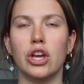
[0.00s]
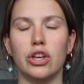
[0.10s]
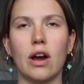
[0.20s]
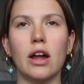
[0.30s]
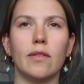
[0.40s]

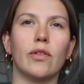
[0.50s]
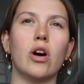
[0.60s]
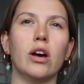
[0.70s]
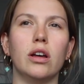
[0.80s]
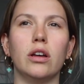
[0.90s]
You kind of
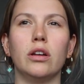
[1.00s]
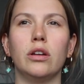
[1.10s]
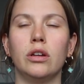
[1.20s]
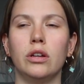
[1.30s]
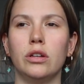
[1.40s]
got
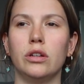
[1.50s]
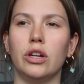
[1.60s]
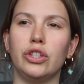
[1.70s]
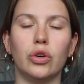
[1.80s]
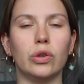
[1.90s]

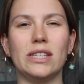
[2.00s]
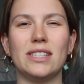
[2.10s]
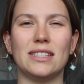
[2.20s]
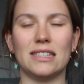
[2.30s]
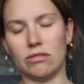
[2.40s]
a
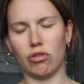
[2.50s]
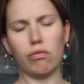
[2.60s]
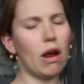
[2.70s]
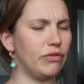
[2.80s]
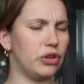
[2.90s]
choice, a
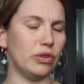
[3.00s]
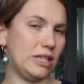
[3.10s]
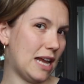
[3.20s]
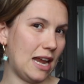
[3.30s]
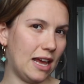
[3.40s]
rough
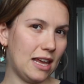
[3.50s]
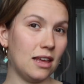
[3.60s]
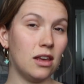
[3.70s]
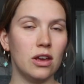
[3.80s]
choice in it.